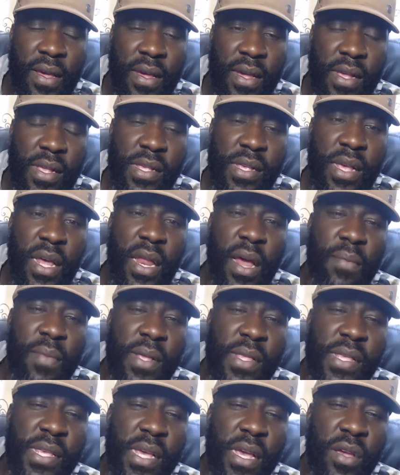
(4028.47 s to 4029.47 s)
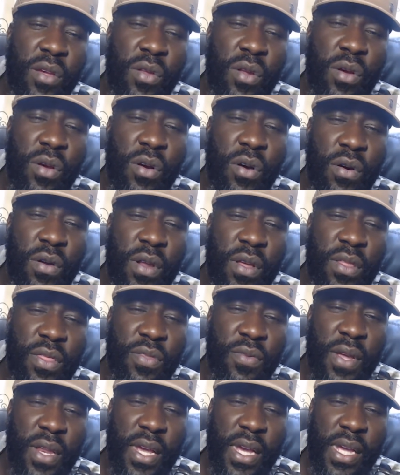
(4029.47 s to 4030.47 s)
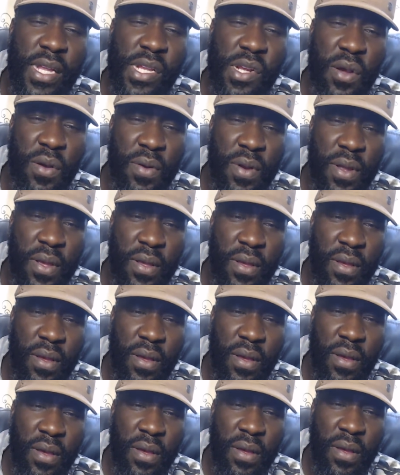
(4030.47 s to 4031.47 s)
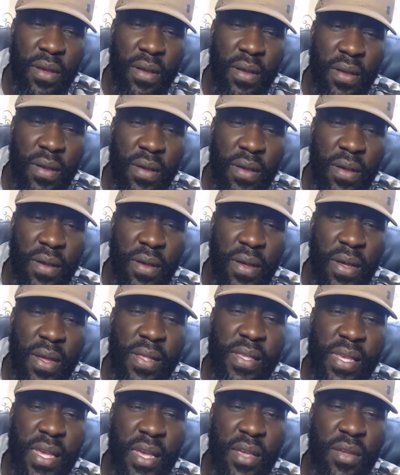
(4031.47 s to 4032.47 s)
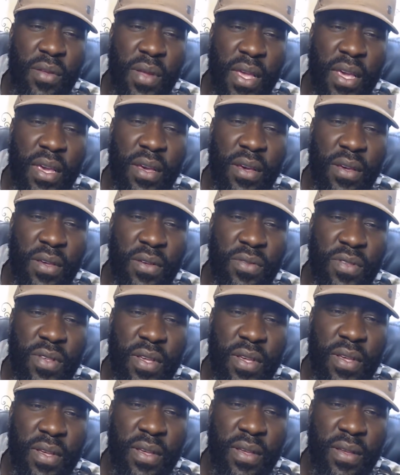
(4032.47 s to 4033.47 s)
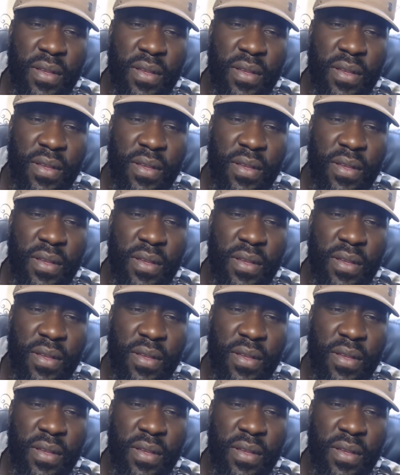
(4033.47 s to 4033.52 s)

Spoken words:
Is that I'm gonna tell you to go on a 3-day journey and tell you to kill your son.